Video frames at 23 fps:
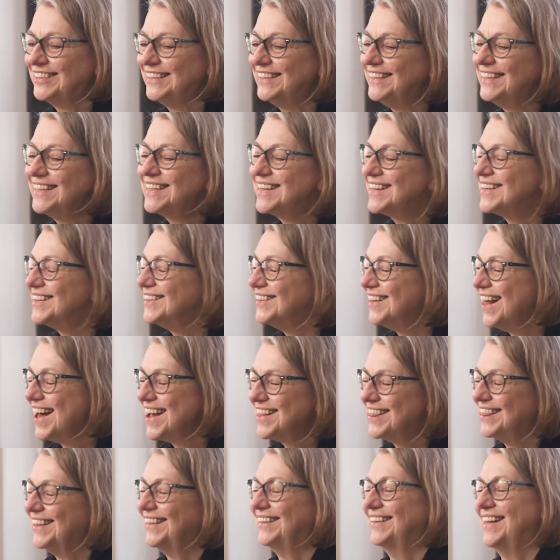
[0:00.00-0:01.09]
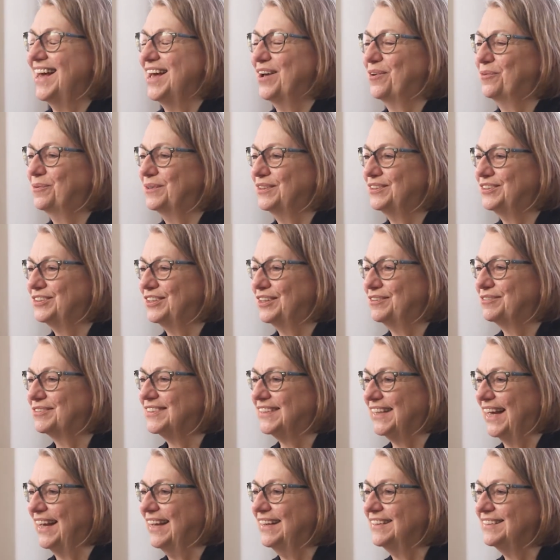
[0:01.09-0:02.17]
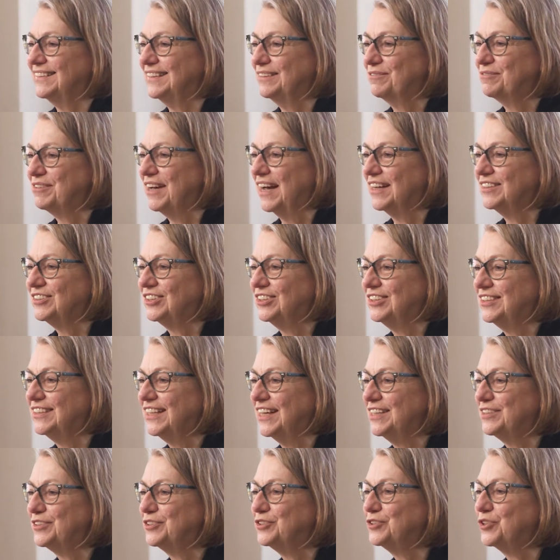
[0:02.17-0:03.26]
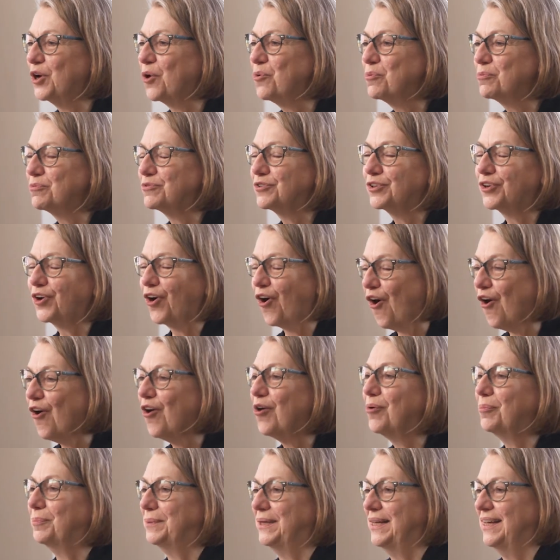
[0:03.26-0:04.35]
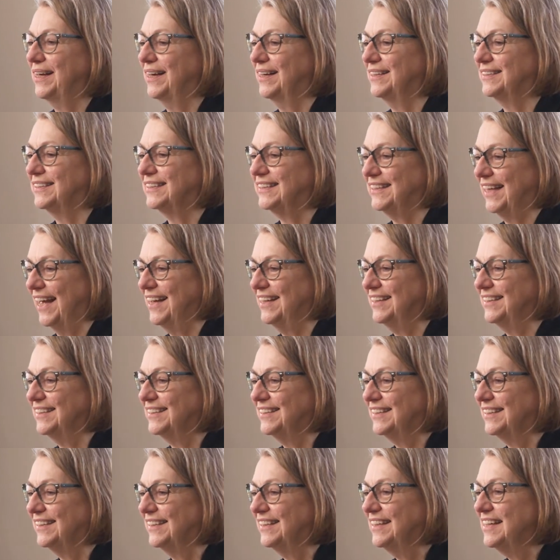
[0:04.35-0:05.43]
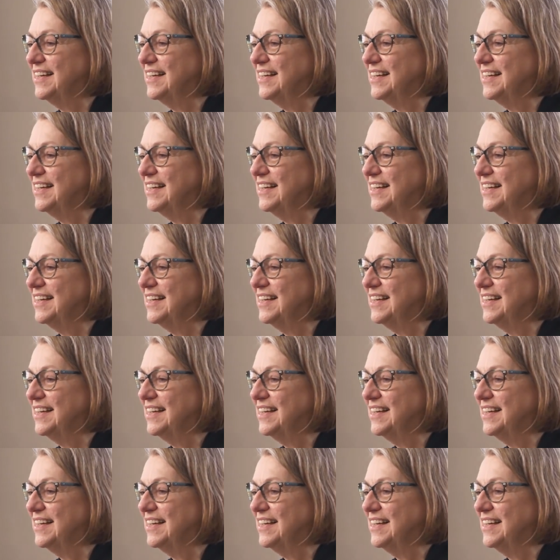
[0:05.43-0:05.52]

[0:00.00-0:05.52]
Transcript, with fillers: she didn't like the language of saint. In fact, she said, "Don't call me a saint."